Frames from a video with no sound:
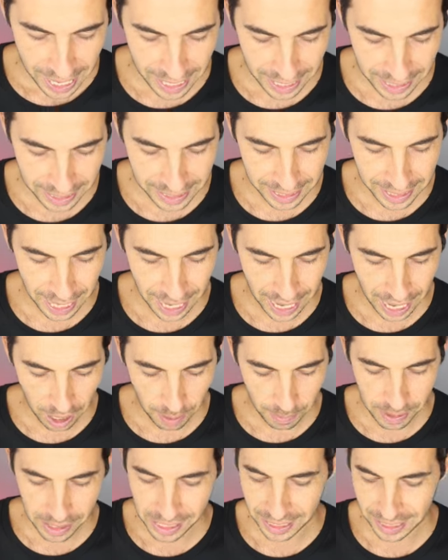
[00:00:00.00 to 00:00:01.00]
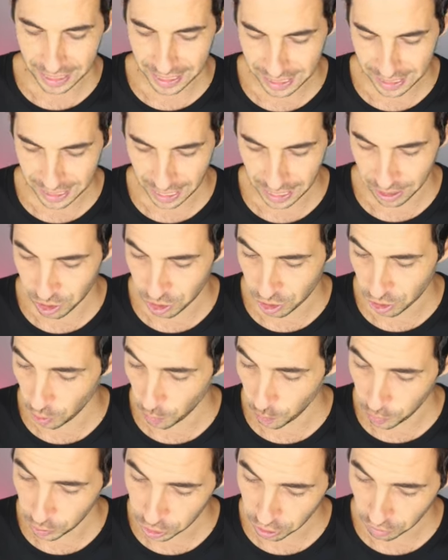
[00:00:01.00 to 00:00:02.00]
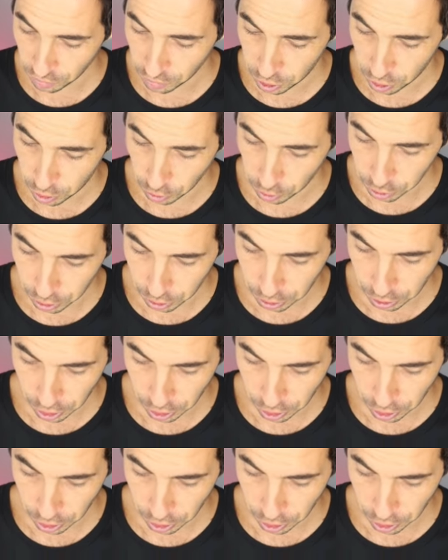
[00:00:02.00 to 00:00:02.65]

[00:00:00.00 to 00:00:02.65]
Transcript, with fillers: It's common sense. So pushing for Social